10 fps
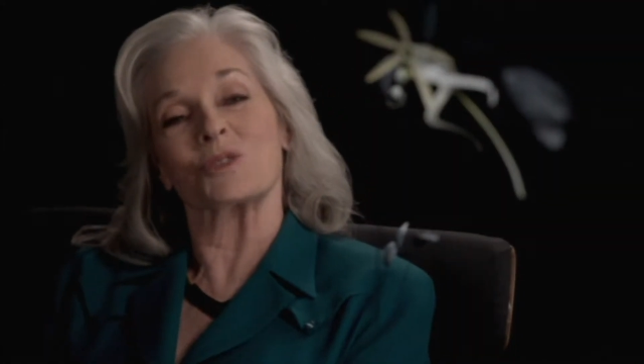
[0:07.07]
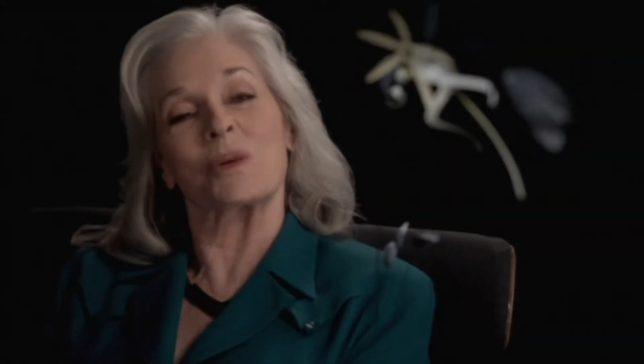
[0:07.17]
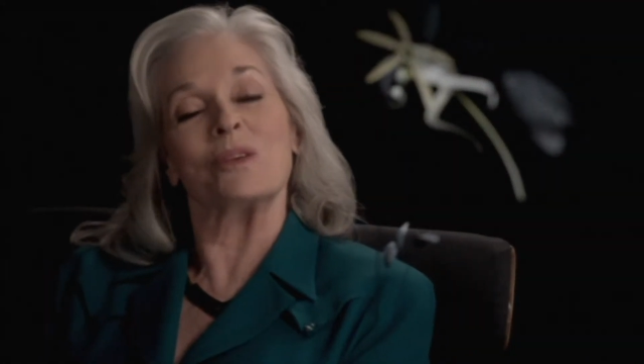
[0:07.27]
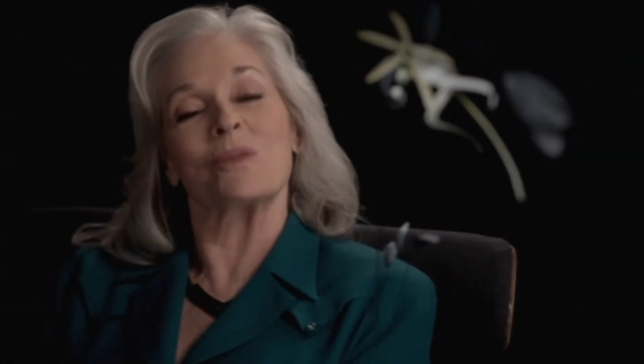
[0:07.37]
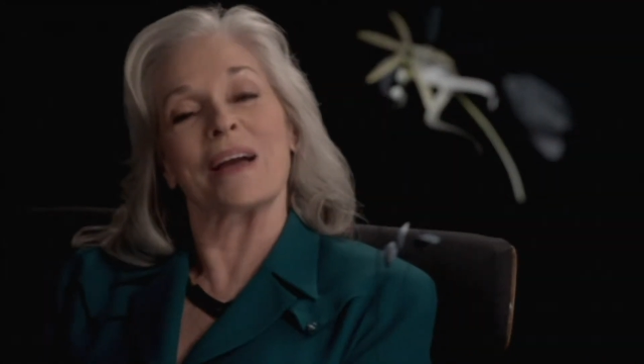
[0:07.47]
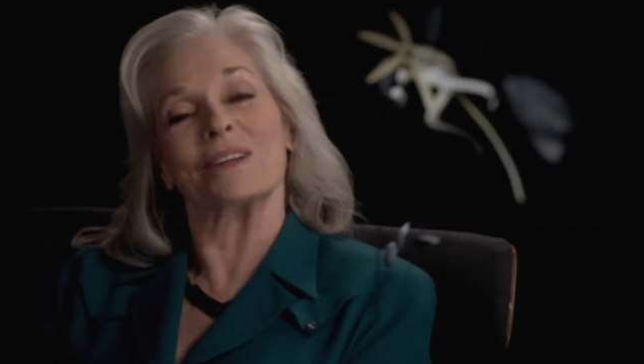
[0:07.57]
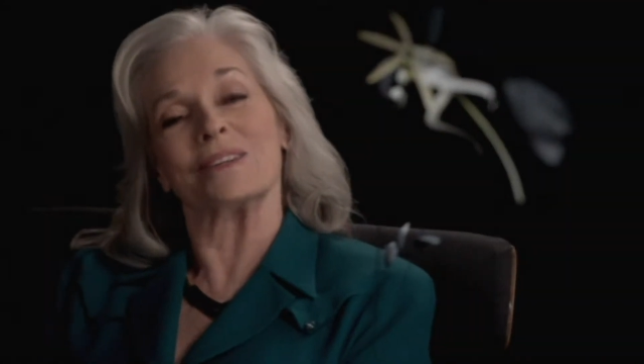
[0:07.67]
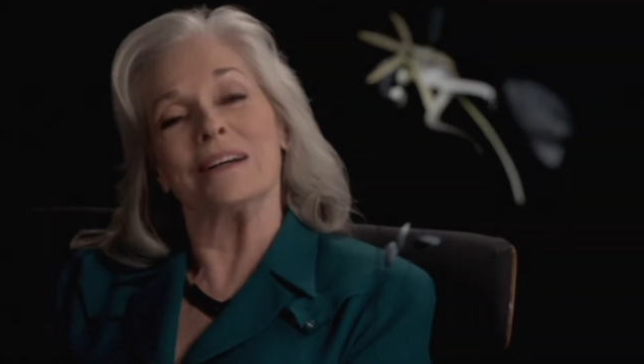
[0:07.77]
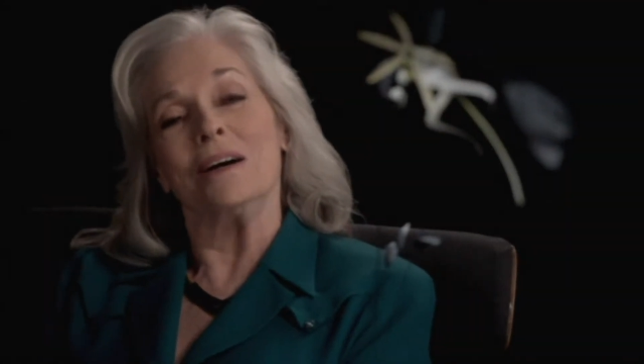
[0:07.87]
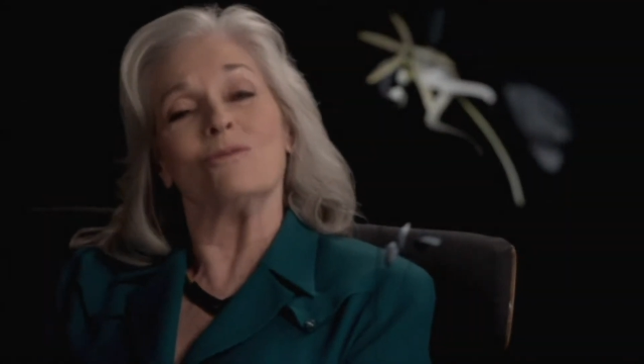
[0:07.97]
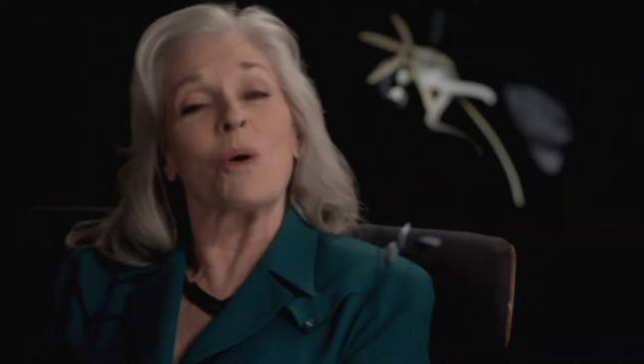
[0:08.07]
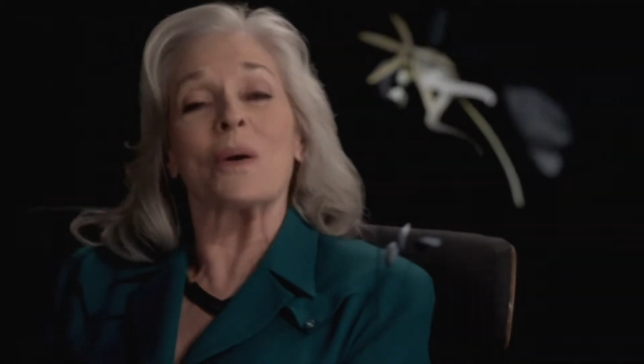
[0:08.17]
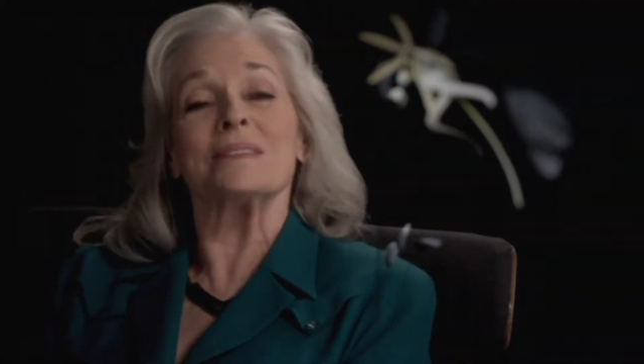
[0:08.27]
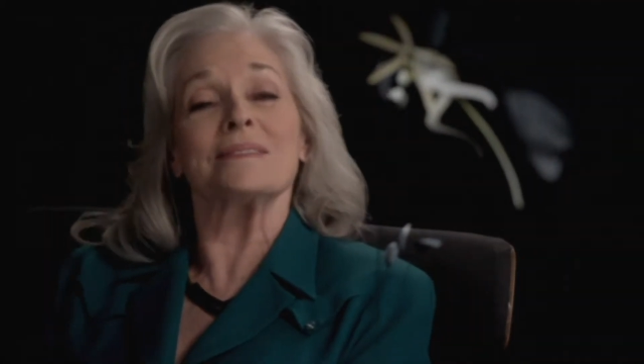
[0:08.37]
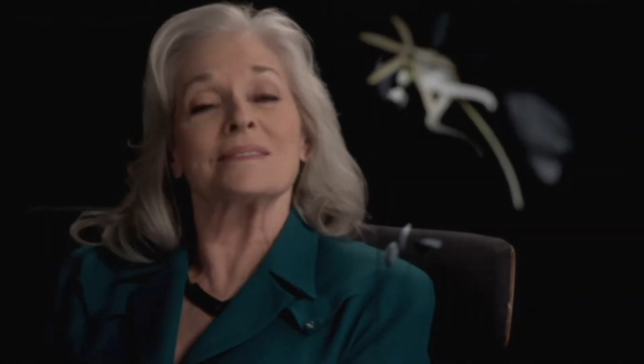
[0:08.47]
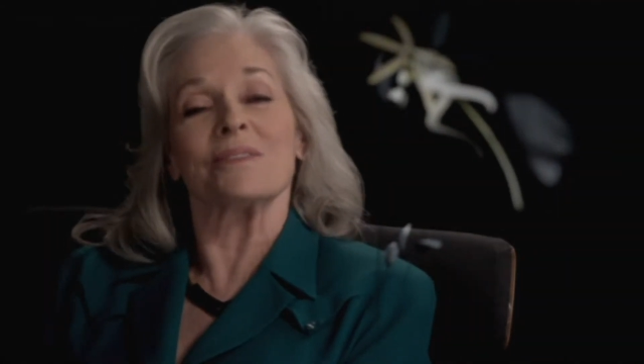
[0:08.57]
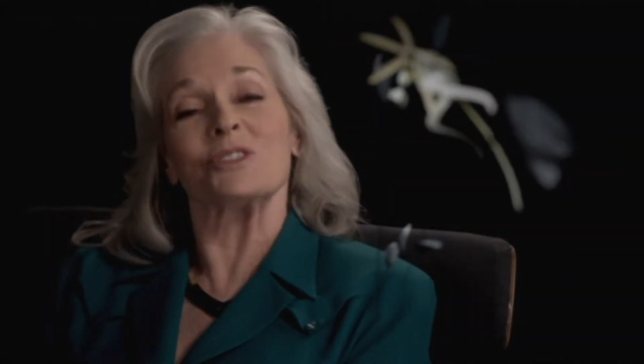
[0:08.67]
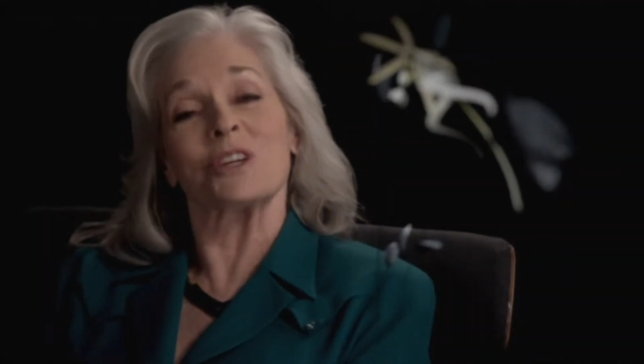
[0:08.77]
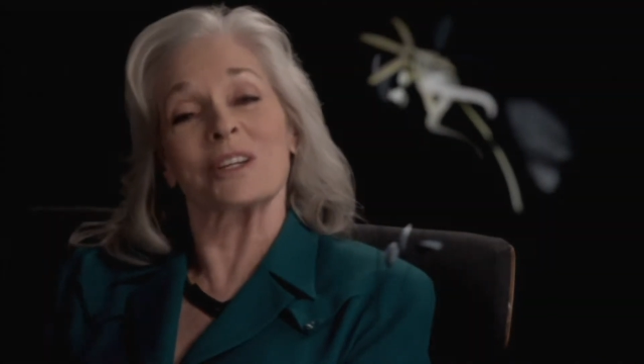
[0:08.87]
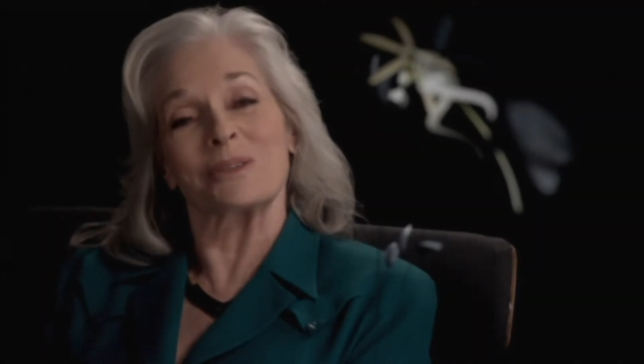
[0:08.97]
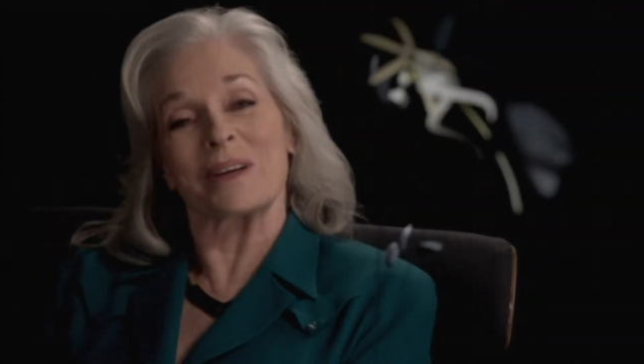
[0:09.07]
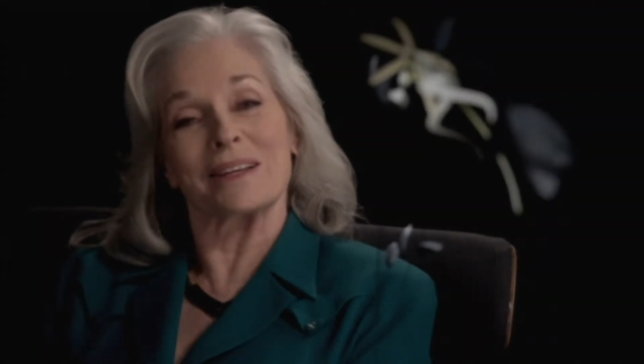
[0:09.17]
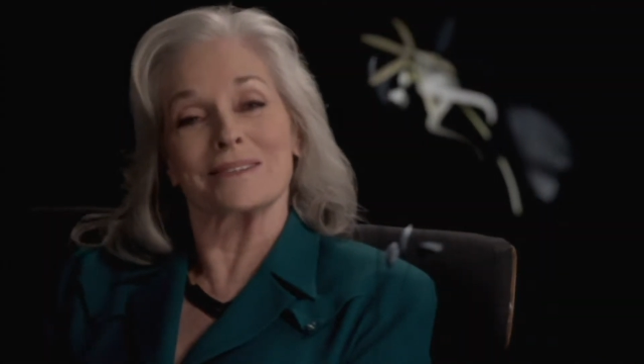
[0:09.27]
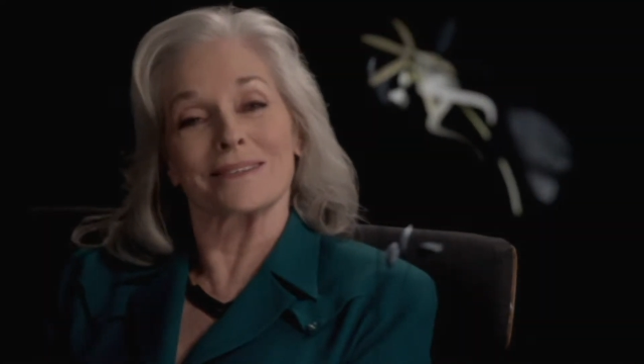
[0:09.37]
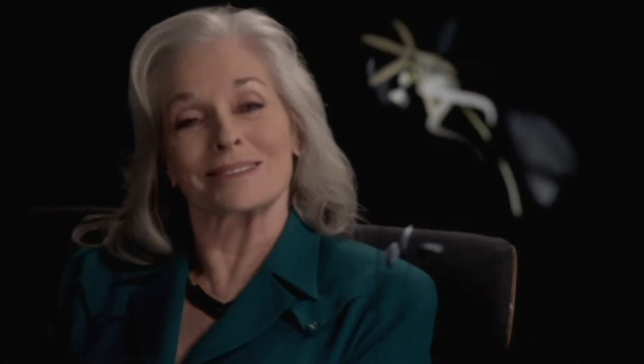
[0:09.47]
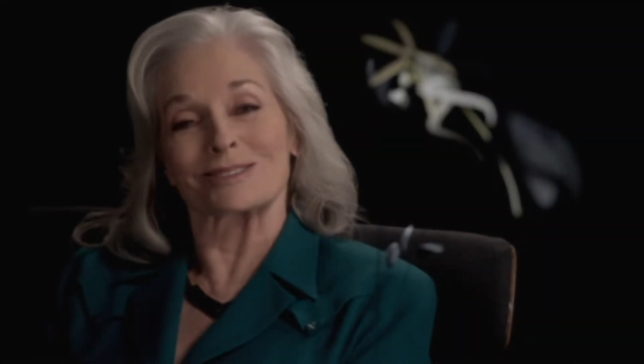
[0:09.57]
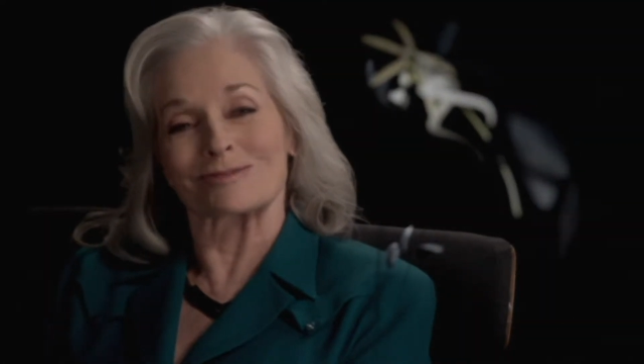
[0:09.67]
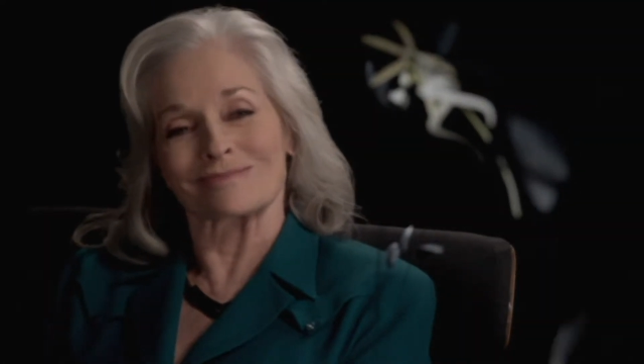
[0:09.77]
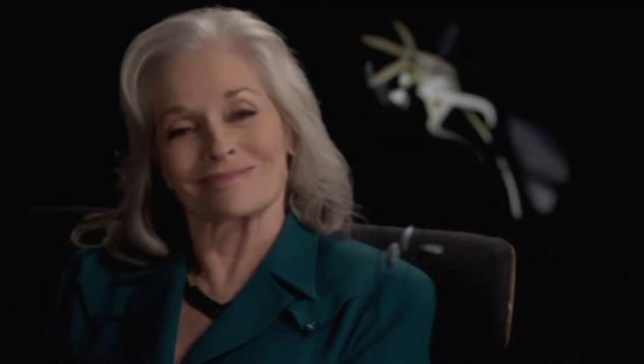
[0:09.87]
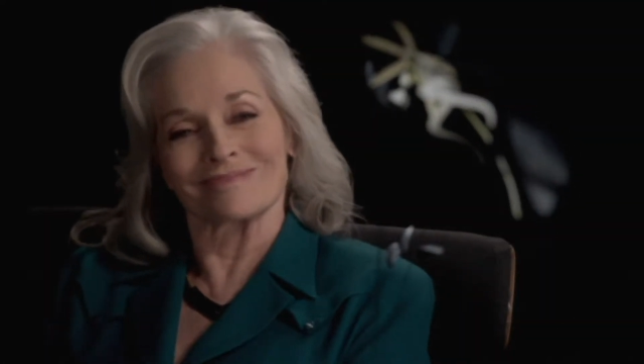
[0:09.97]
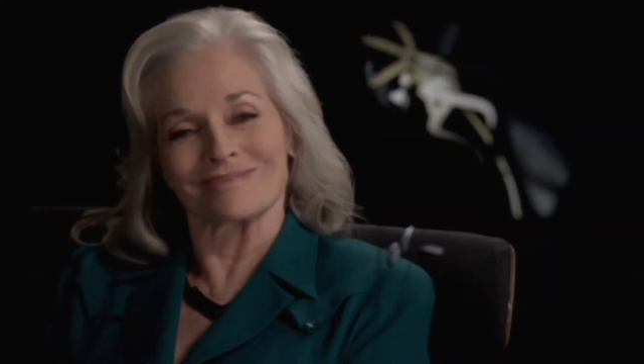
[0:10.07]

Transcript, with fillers: screenwriter, voice of a generation.